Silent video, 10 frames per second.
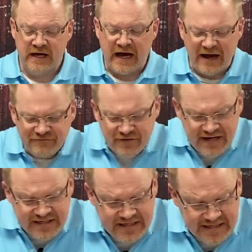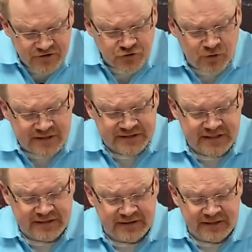I find it
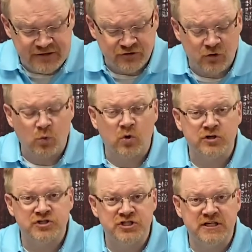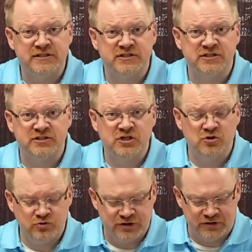interesting that these are the words Jesus
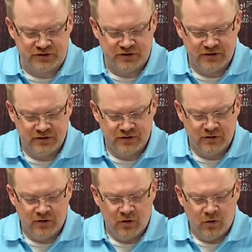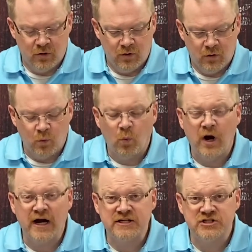uses
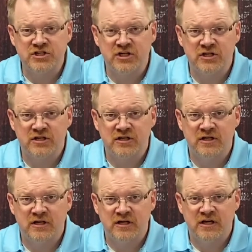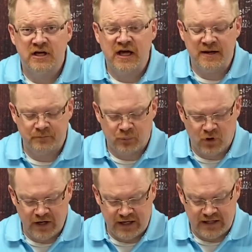watch, and
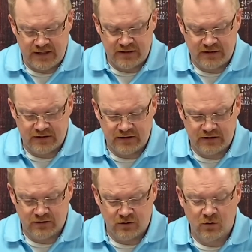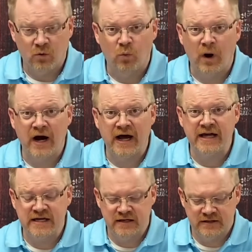pray.
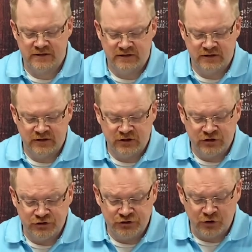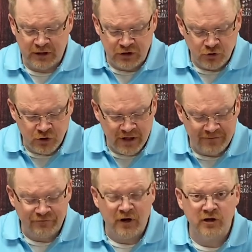Why? So that you do
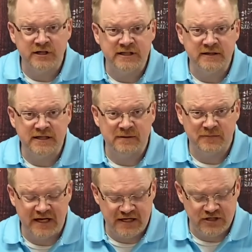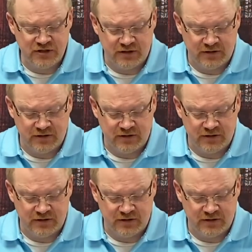not fall into temptation.